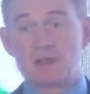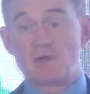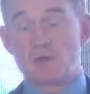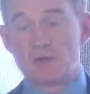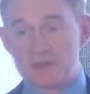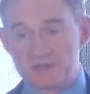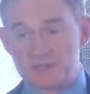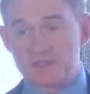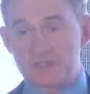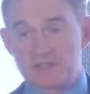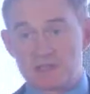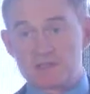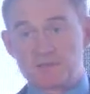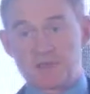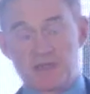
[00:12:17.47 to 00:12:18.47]
and quality
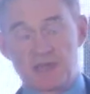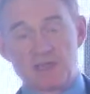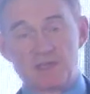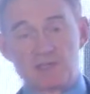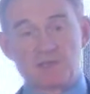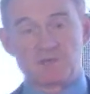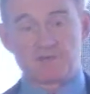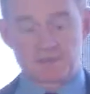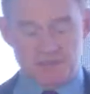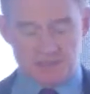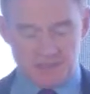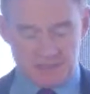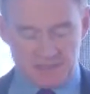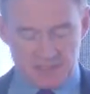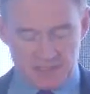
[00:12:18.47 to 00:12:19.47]
certification
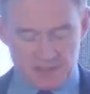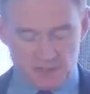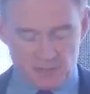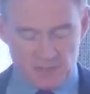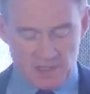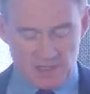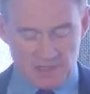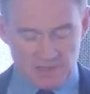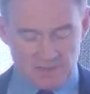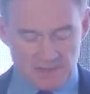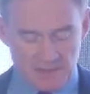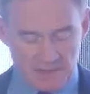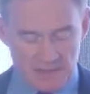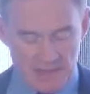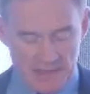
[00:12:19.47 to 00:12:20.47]
facility in the world.
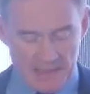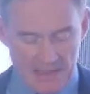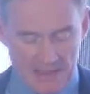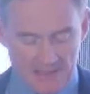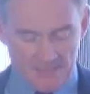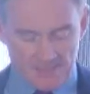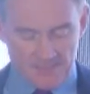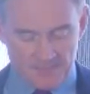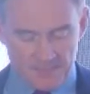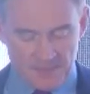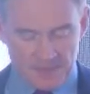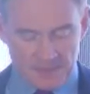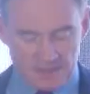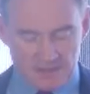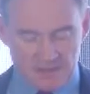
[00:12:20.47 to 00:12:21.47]

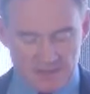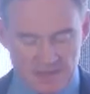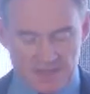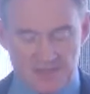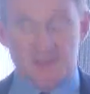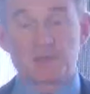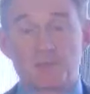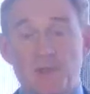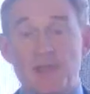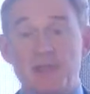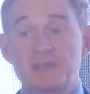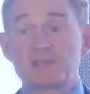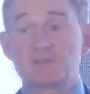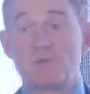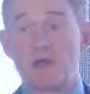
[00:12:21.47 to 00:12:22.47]
That is a
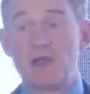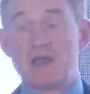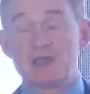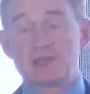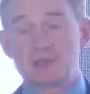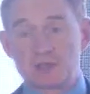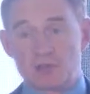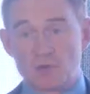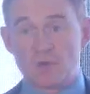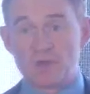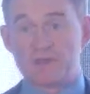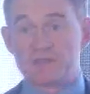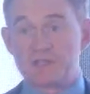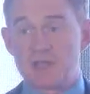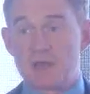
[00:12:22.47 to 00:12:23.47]
place where, should a
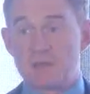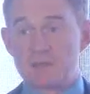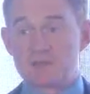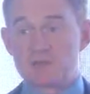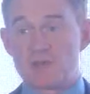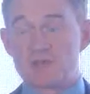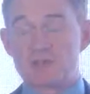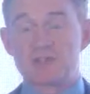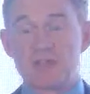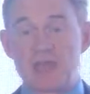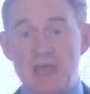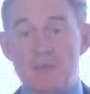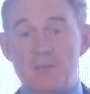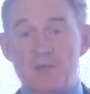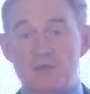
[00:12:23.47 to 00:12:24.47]
quality arbitration
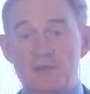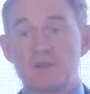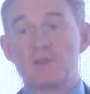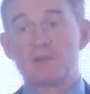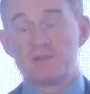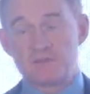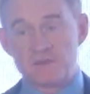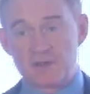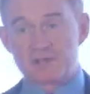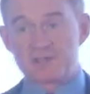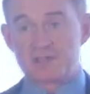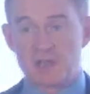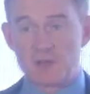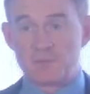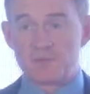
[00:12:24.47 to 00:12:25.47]
happen, the first
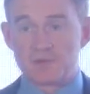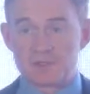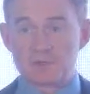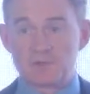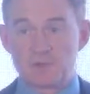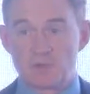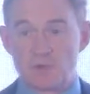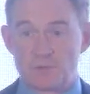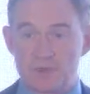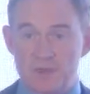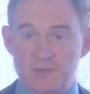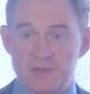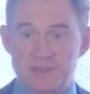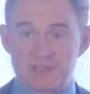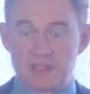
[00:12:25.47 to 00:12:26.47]
samples will normally
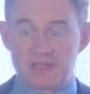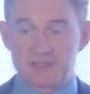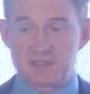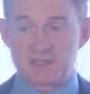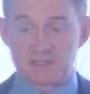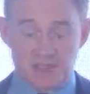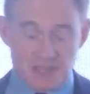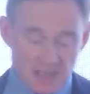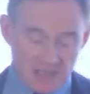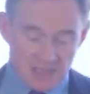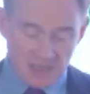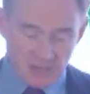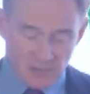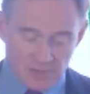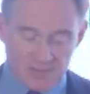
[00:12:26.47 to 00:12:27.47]
be tested.
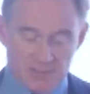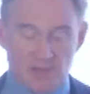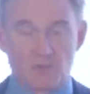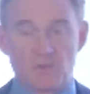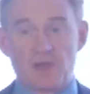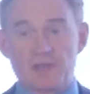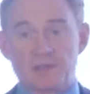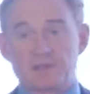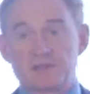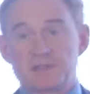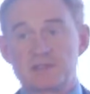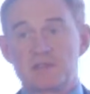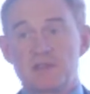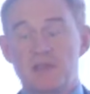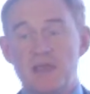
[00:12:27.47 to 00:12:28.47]
It also runs